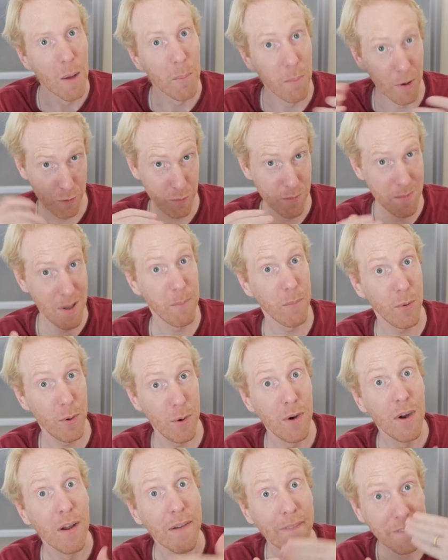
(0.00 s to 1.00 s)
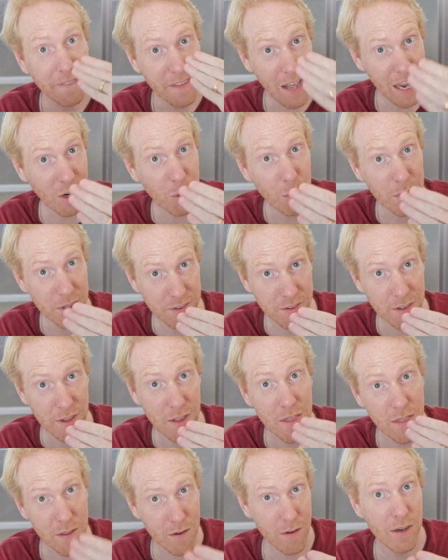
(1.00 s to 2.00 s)
But remember, Nyquist
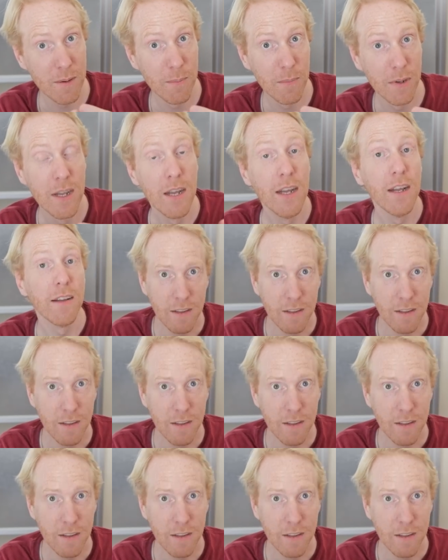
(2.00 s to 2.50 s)
theorem